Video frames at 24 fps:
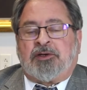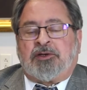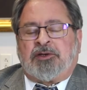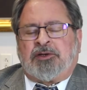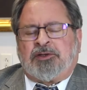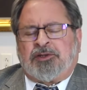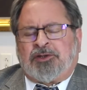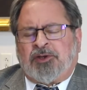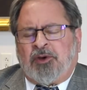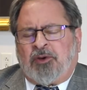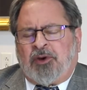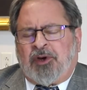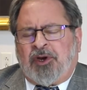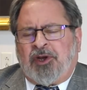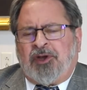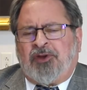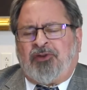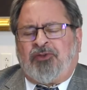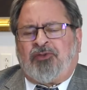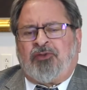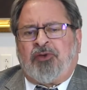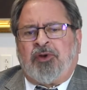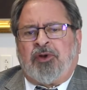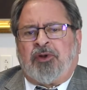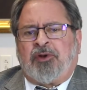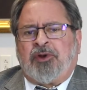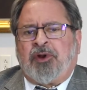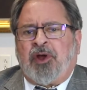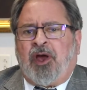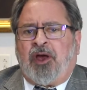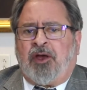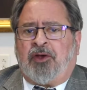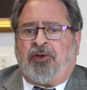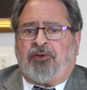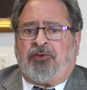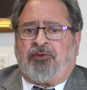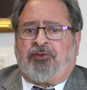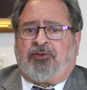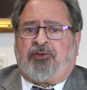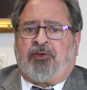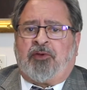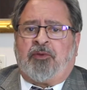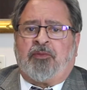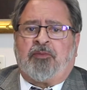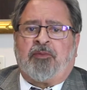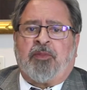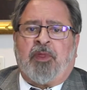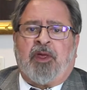So what Israel does,
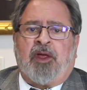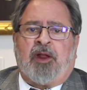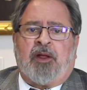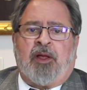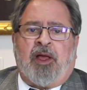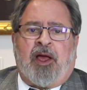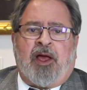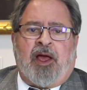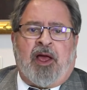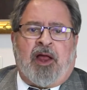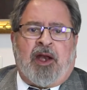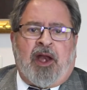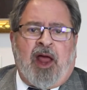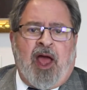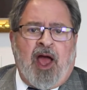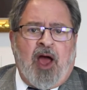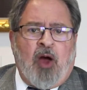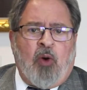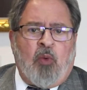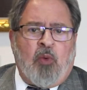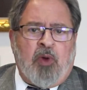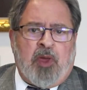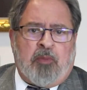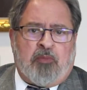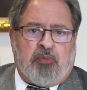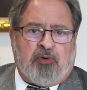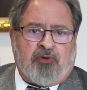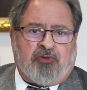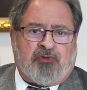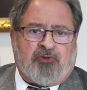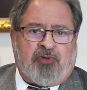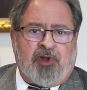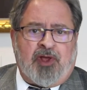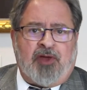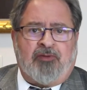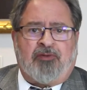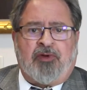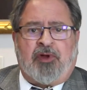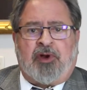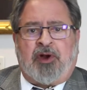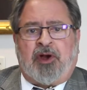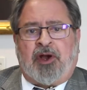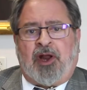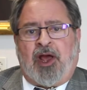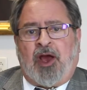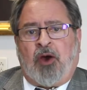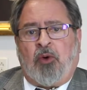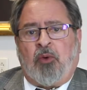and how we perceive it
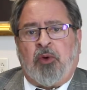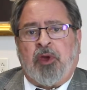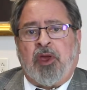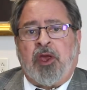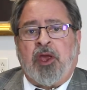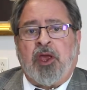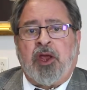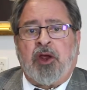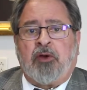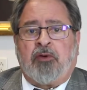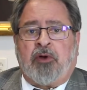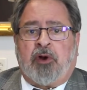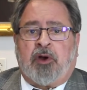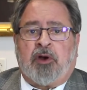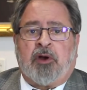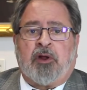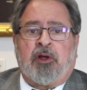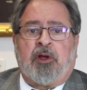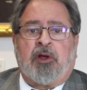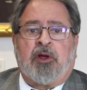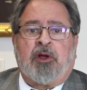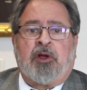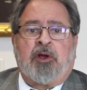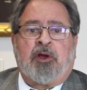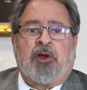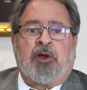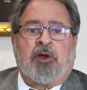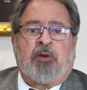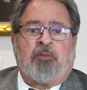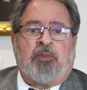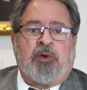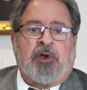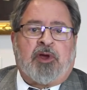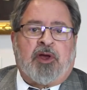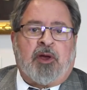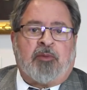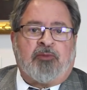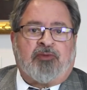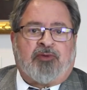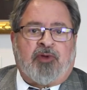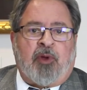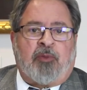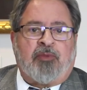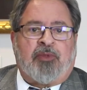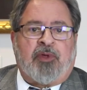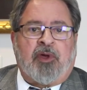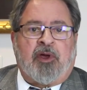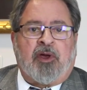and how we hear it, becomes
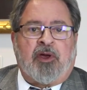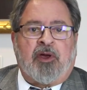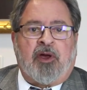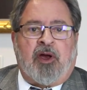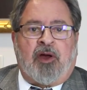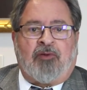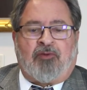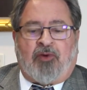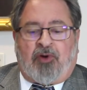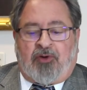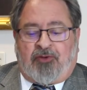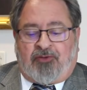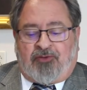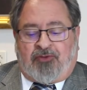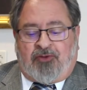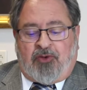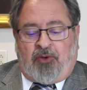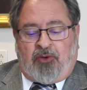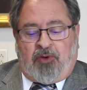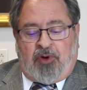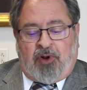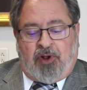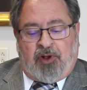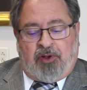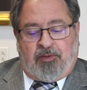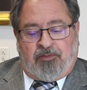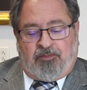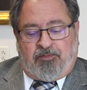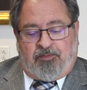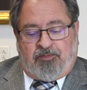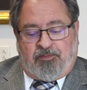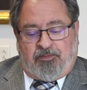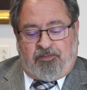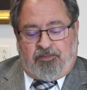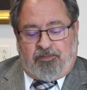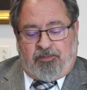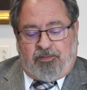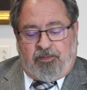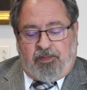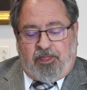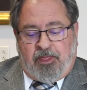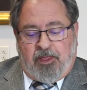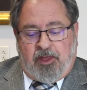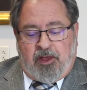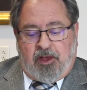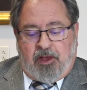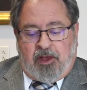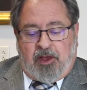something of our story.
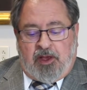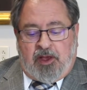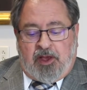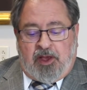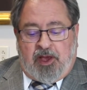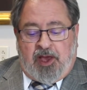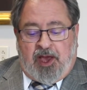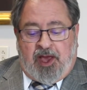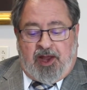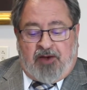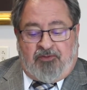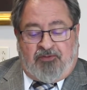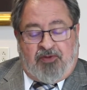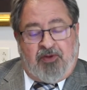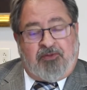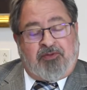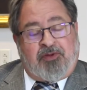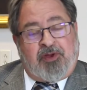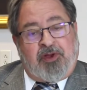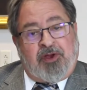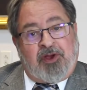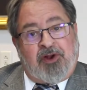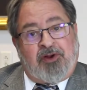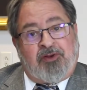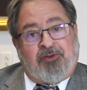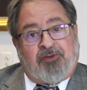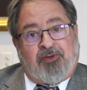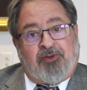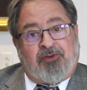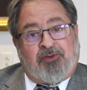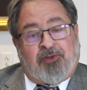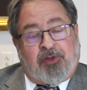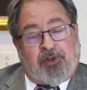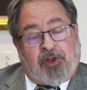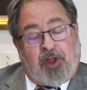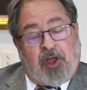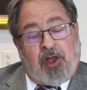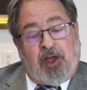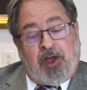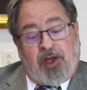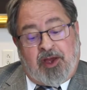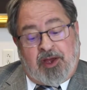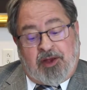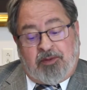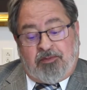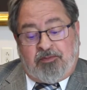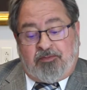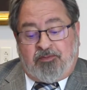And 50 years is the
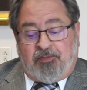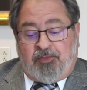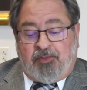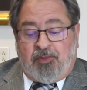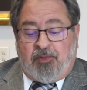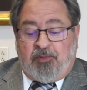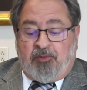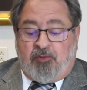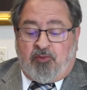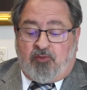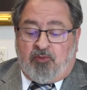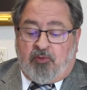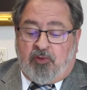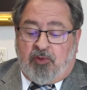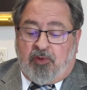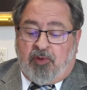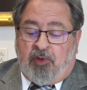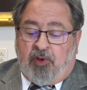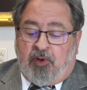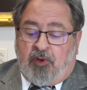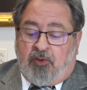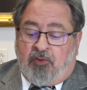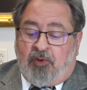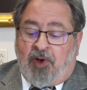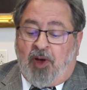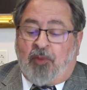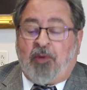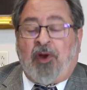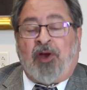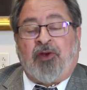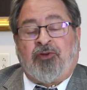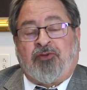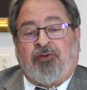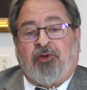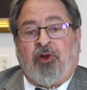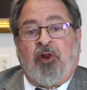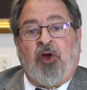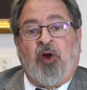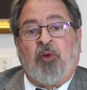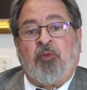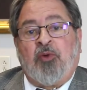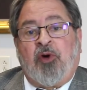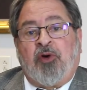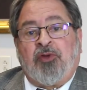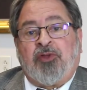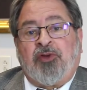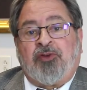time Rabbi Shlomo,